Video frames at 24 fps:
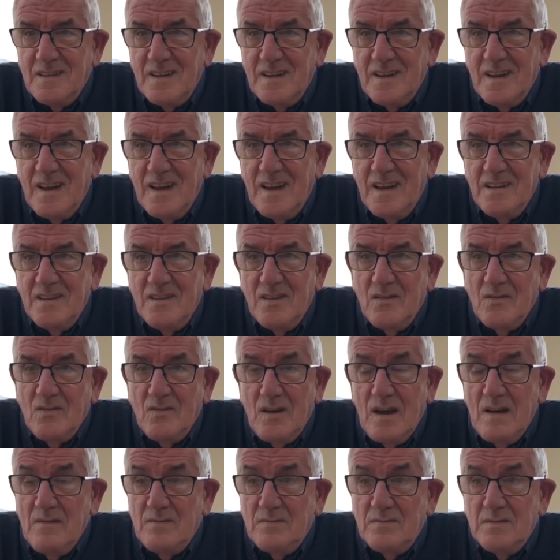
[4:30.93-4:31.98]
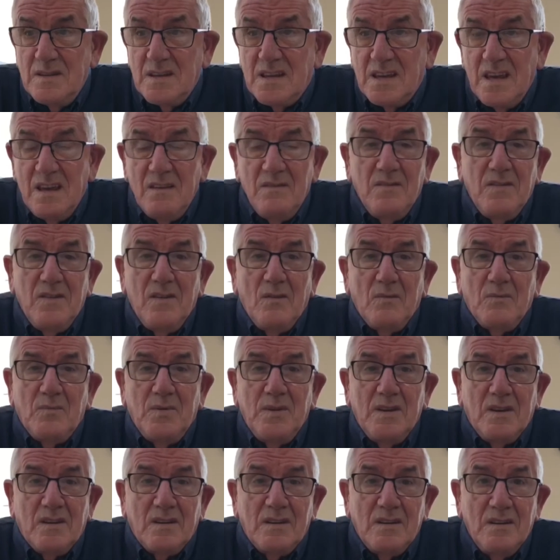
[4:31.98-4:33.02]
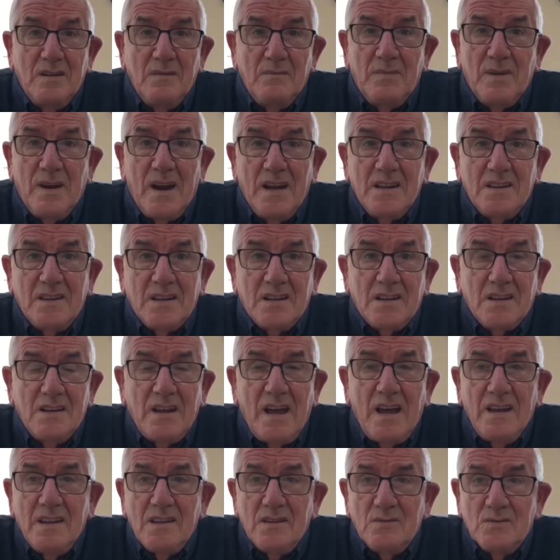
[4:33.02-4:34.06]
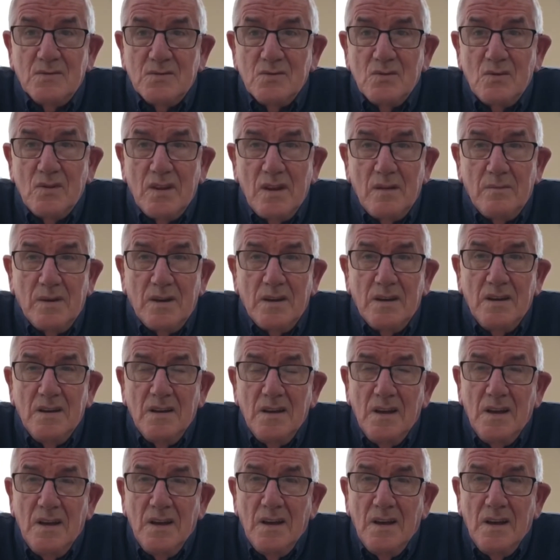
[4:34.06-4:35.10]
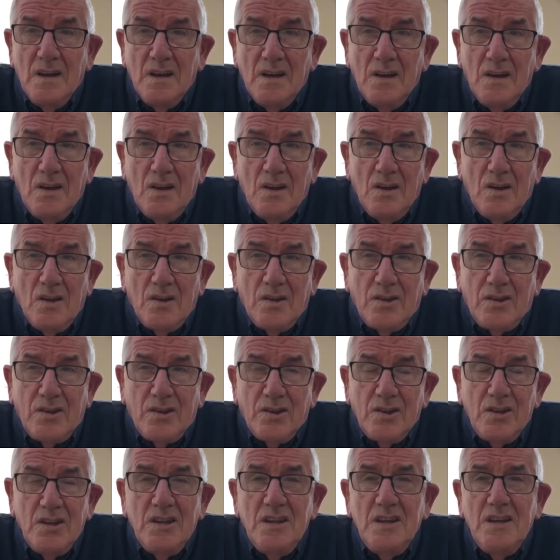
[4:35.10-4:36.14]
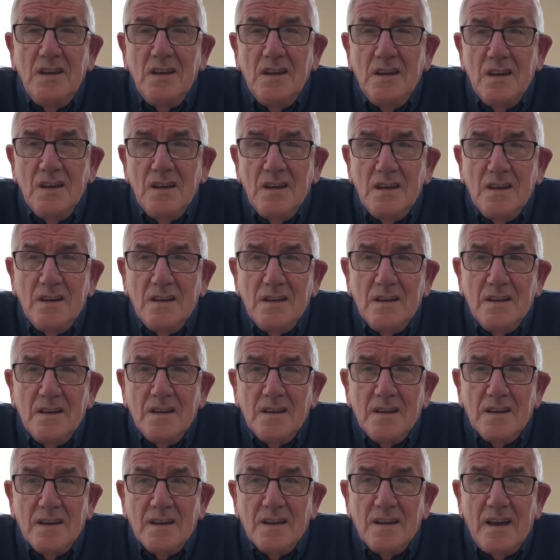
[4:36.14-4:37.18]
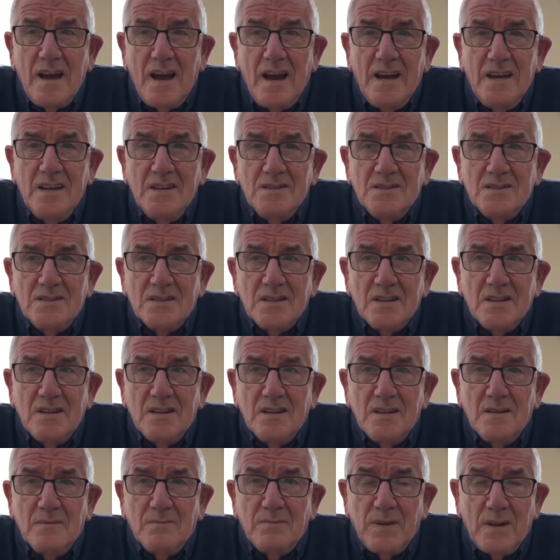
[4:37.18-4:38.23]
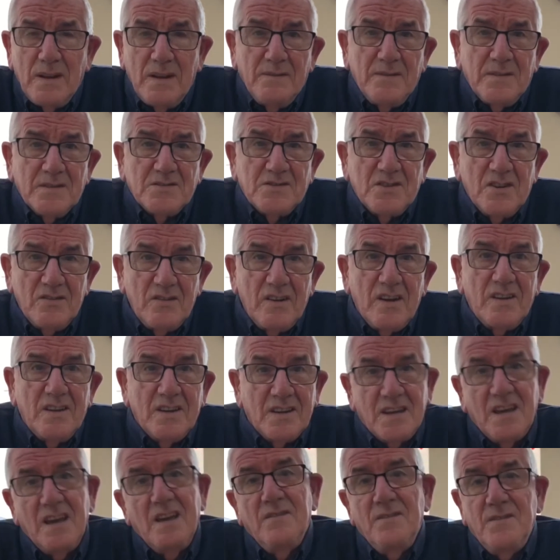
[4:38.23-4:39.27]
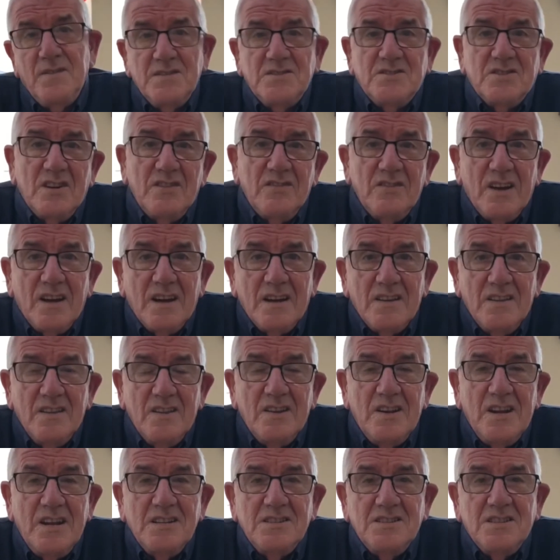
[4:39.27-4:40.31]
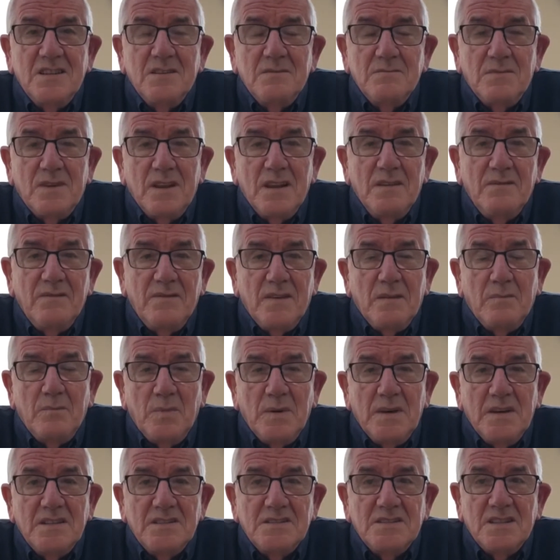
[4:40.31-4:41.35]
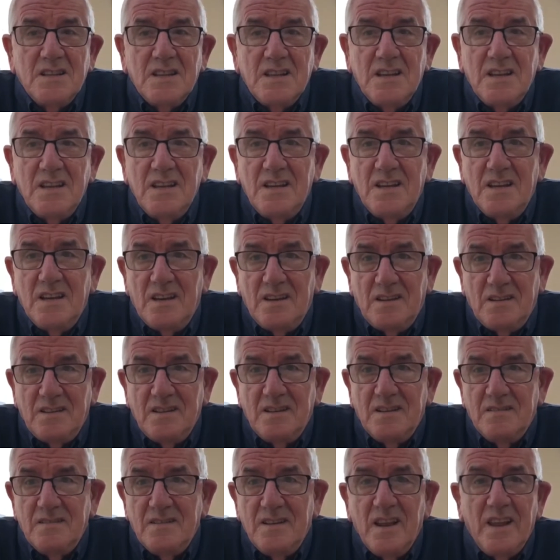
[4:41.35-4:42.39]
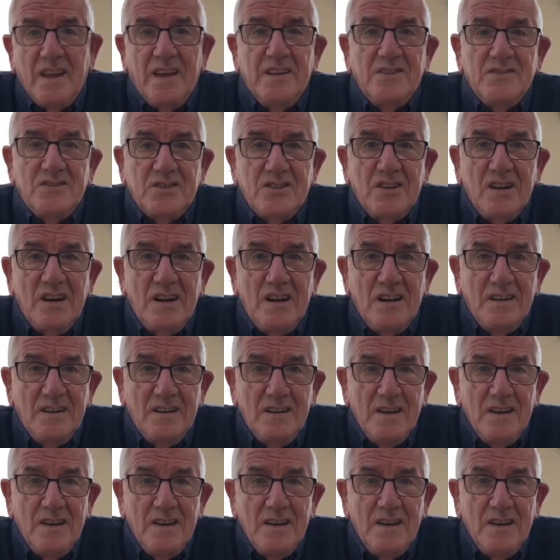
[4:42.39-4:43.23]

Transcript: and everybody came from up here, practically. I think there was only about 3 guys playing for Stranraer that came from Stranraer. The rest of them came from Paisley, Glasgow,